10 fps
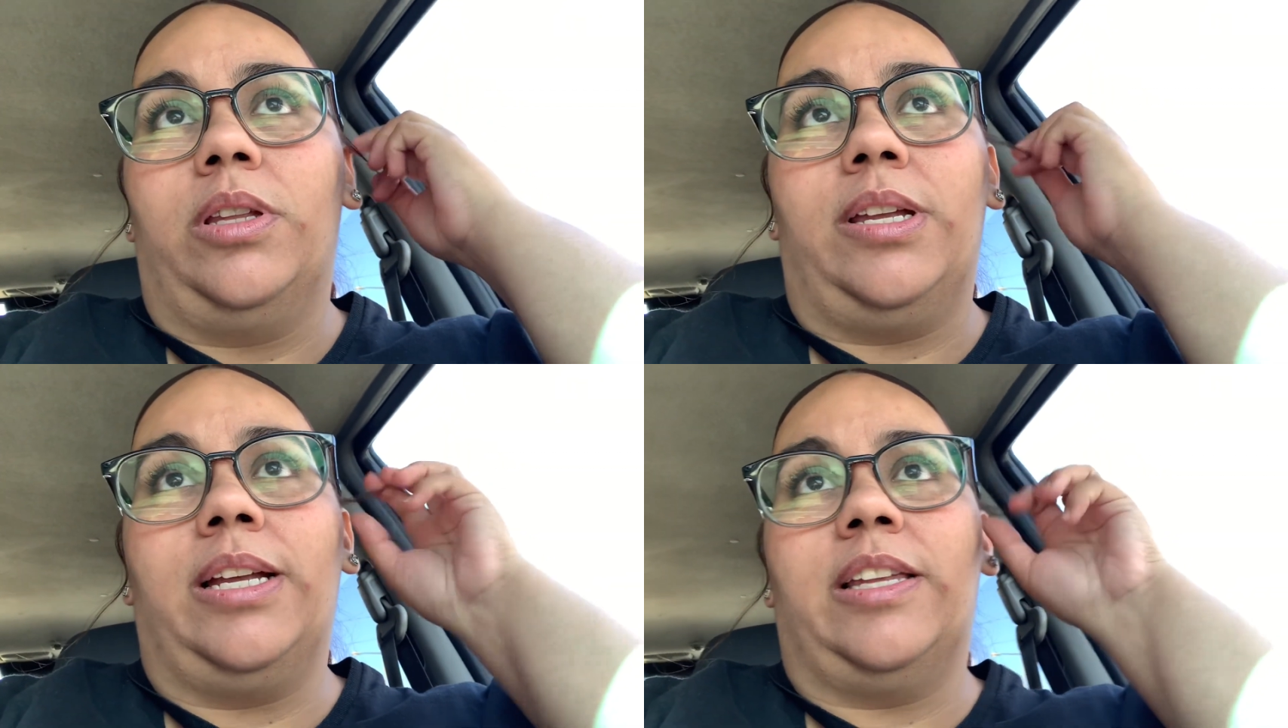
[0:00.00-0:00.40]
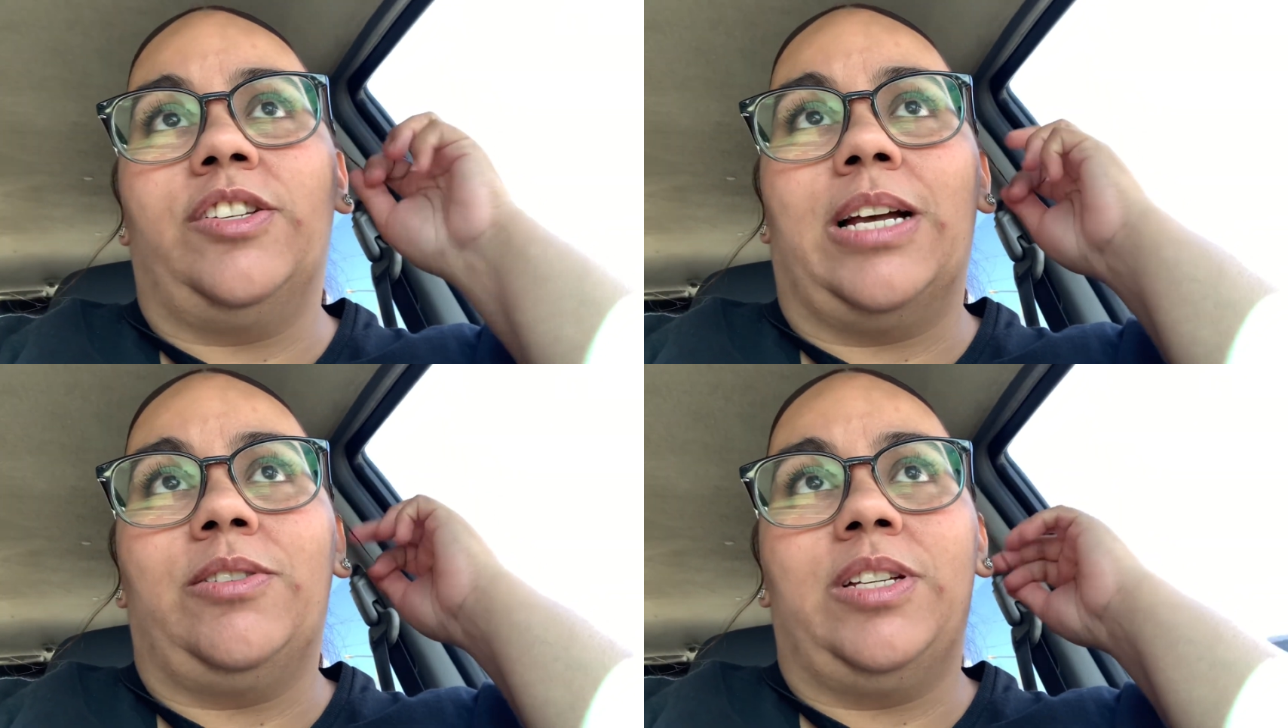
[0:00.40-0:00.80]
to get the
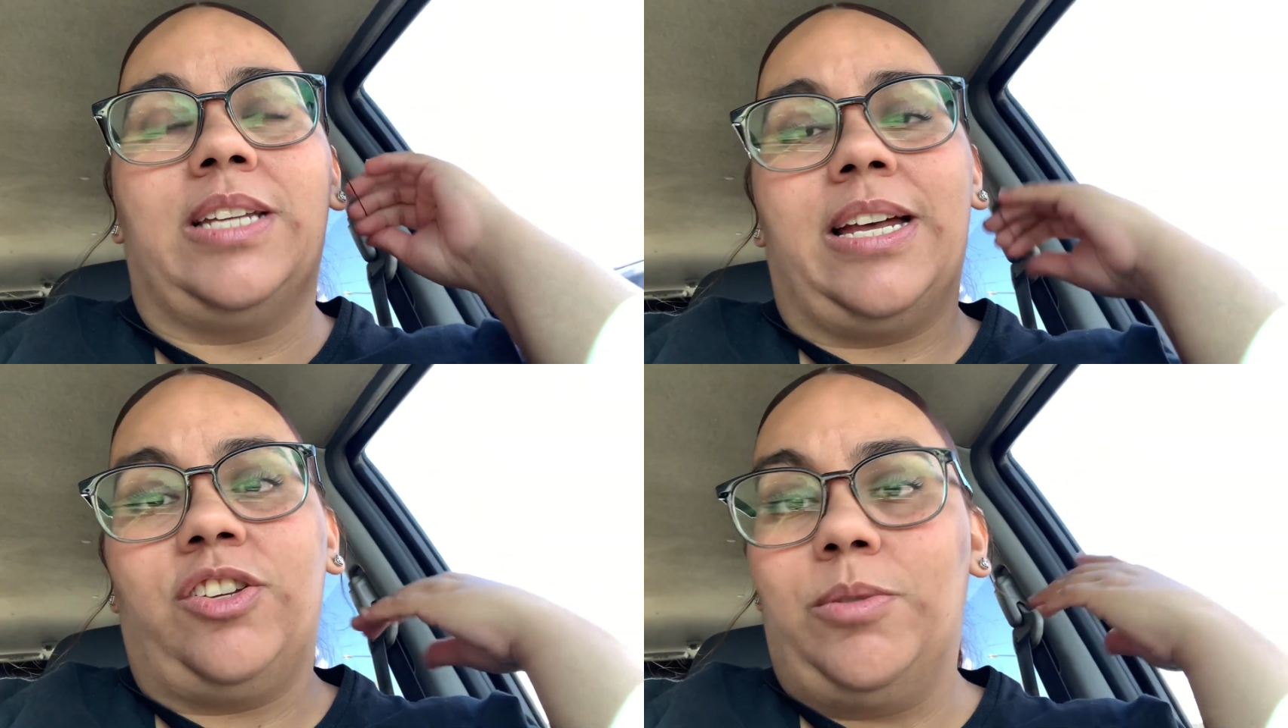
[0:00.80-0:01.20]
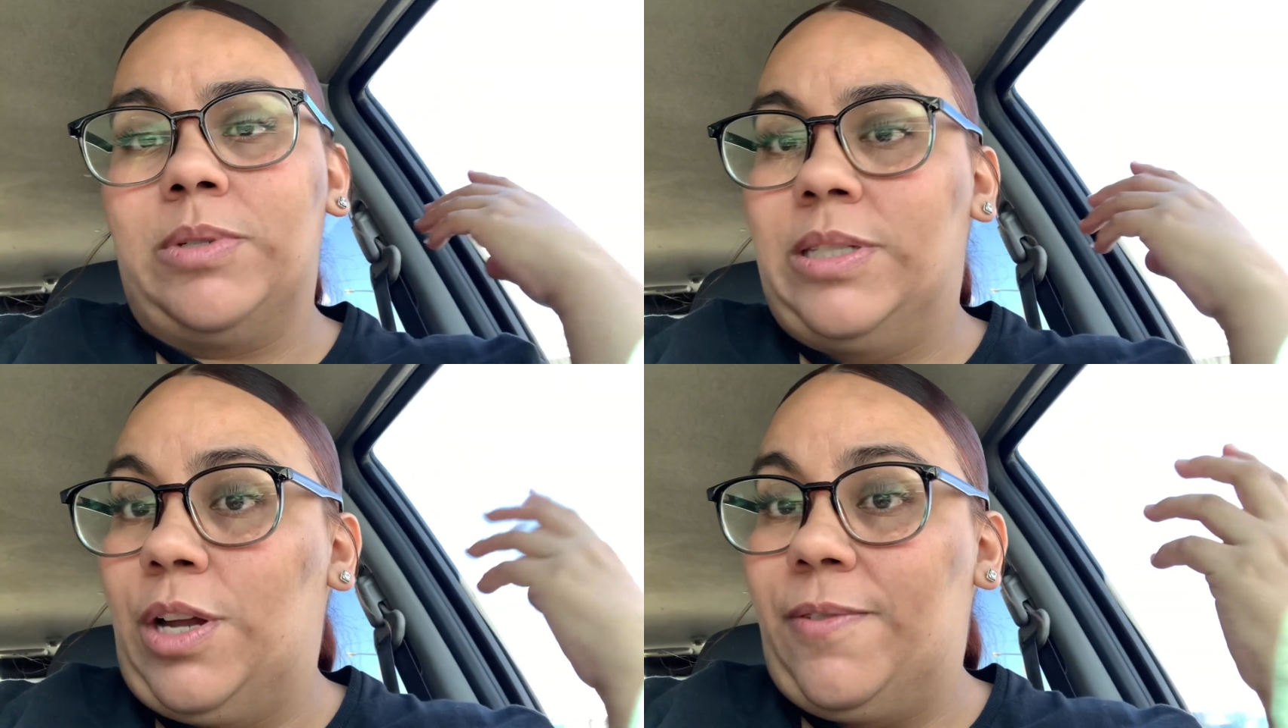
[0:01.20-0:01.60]
job. She said she was
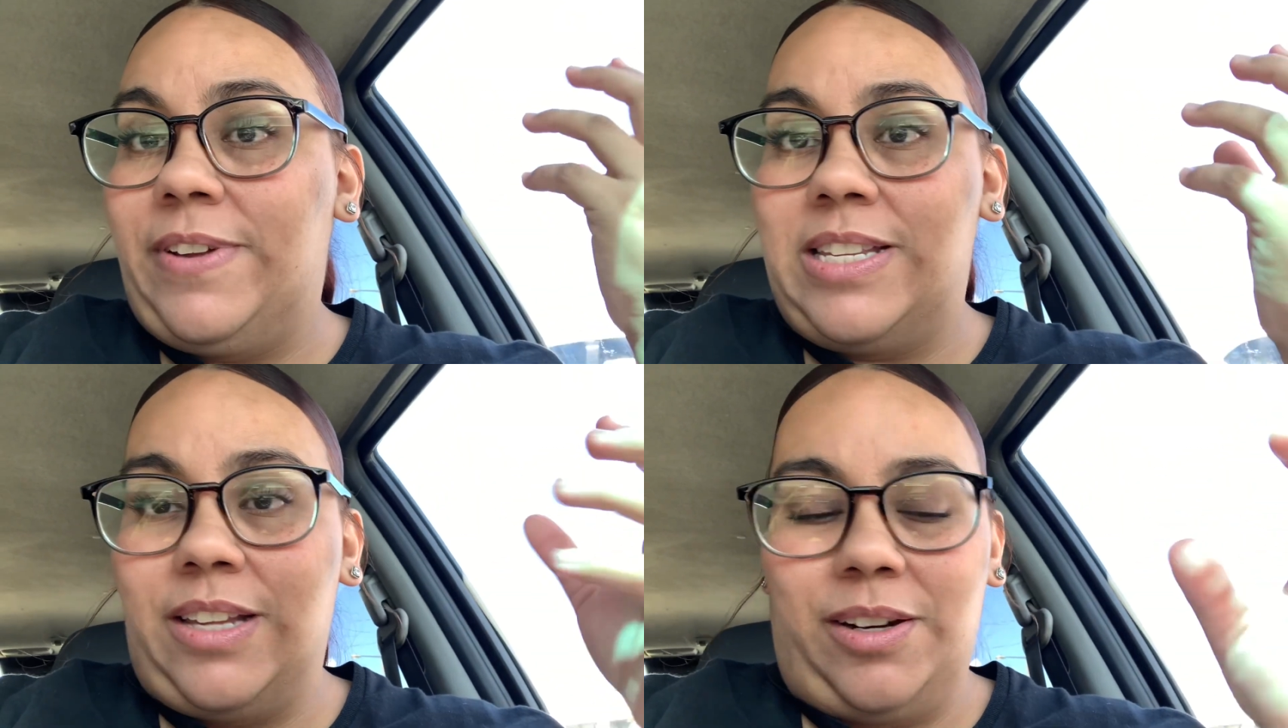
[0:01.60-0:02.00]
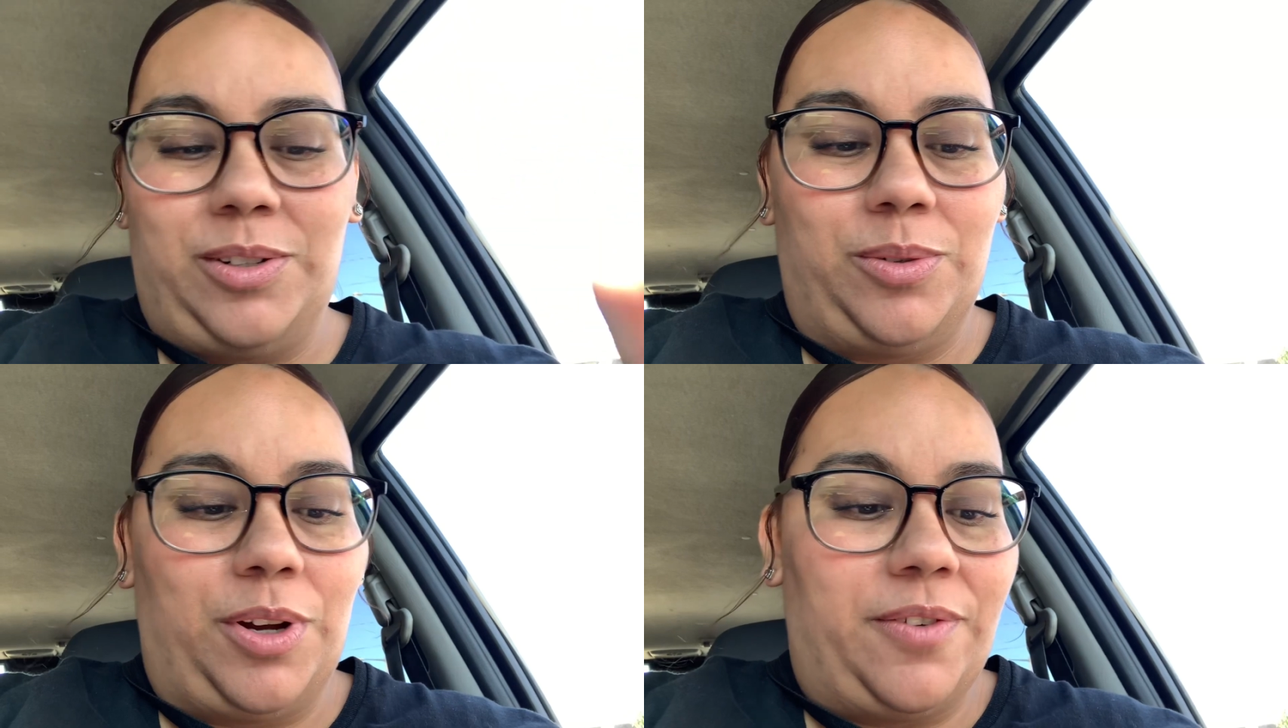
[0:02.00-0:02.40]
nervous, a
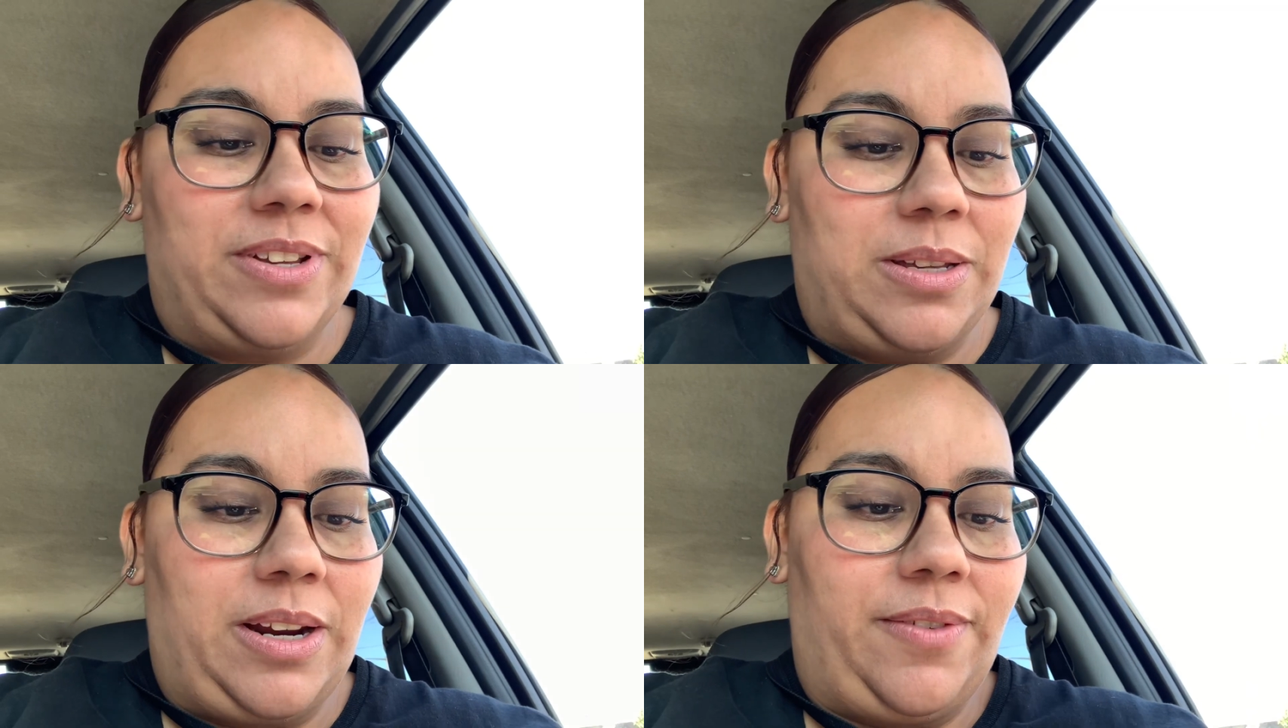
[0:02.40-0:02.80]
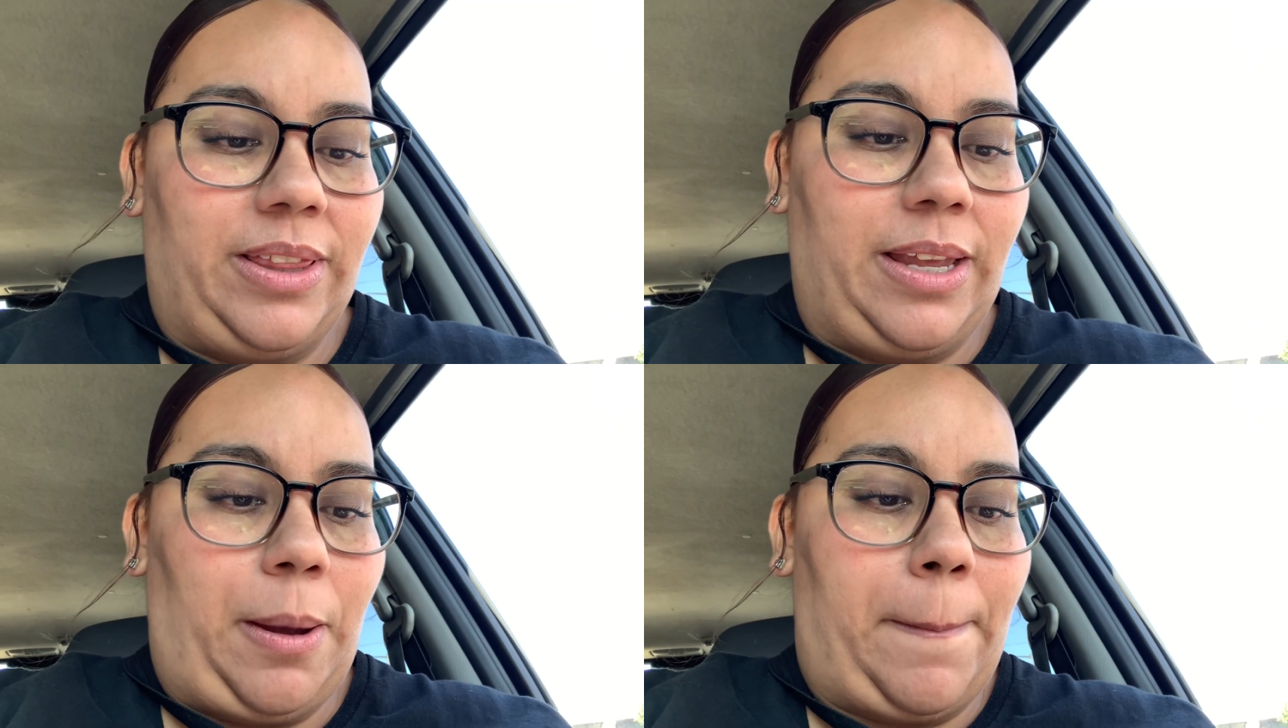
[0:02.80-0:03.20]
little nervous and
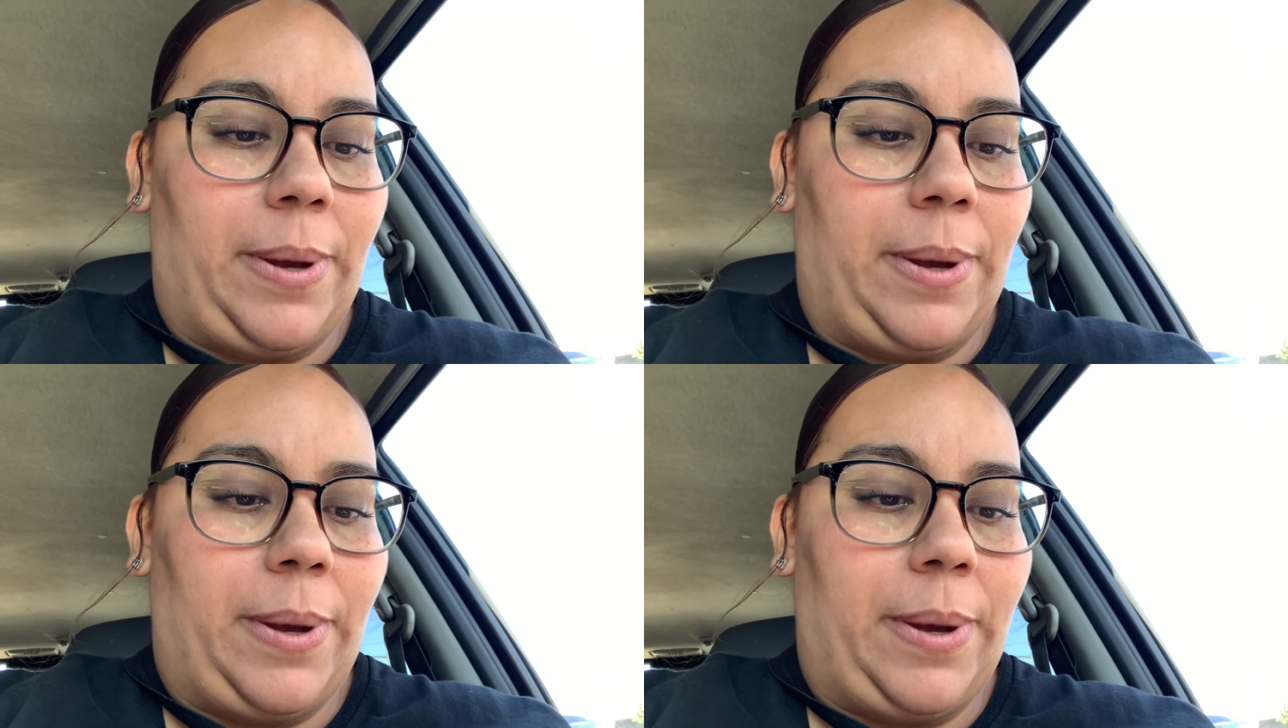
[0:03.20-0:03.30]
everything,